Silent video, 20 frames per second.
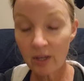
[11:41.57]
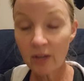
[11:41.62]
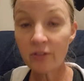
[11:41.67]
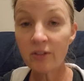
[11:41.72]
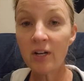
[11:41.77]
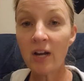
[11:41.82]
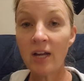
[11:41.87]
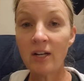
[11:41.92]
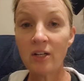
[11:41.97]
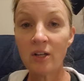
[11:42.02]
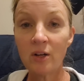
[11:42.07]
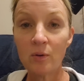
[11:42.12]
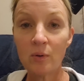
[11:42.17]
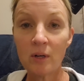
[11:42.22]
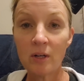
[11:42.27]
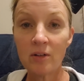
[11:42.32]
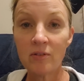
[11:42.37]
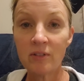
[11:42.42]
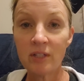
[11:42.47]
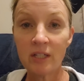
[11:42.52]
Not that I
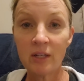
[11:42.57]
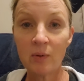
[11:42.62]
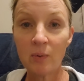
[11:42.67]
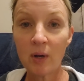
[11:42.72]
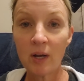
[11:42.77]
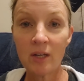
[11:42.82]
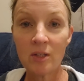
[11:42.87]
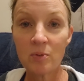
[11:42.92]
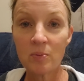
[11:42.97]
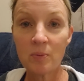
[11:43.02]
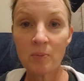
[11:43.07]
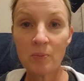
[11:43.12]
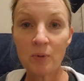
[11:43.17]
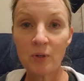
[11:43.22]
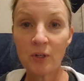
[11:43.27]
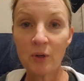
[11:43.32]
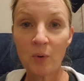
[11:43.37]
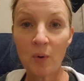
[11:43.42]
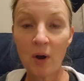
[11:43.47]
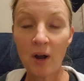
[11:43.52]
know of anyway. It's been
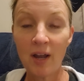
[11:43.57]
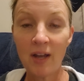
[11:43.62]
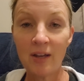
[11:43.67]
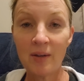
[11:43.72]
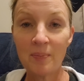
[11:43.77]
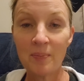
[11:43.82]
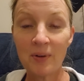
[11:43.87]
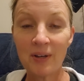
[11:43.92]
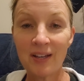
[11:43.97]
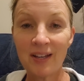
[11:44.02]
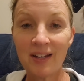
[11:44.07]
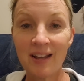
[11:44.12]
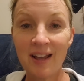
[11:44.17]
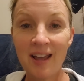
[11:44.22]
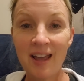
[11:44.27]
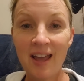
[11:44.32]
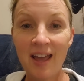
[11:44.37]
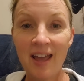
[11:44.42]
pretty quiet, but